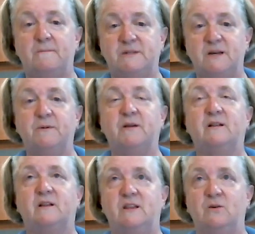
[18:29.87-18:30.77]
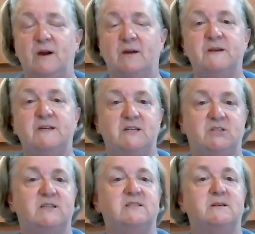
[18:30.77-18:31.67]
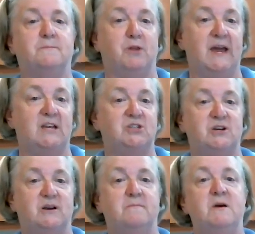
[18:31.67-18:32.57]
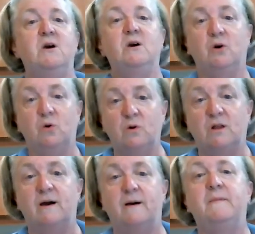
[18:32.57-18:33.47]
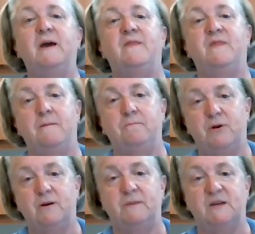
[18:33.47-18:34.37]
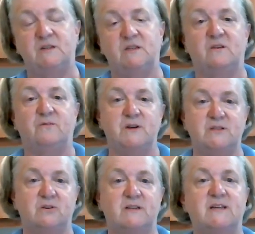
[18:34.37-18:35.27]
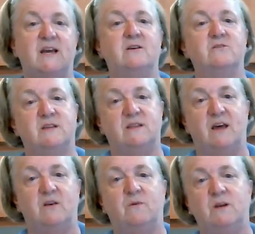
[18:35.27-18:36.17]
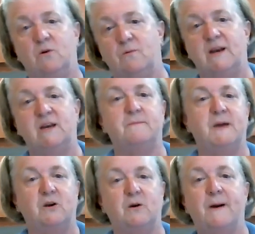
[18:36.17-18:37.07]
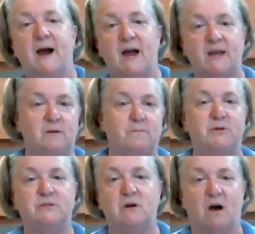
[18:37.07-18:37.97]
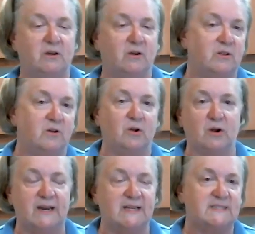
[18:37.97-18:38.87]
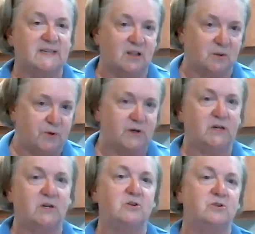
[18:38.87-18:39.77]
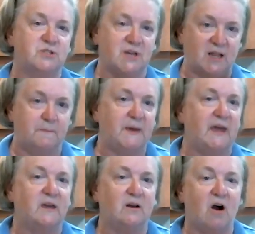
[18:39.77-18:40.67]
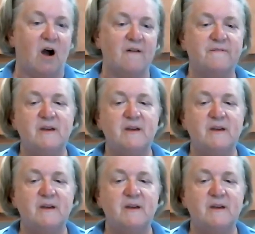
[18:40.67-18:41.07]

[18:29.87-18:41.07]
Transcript: Typically the recommendation is to blanch them, cool them, and then put them into the freezer containers. And then when you're ready to make your pie, you put all your other ingredients together, put it in your shell, and bake it off.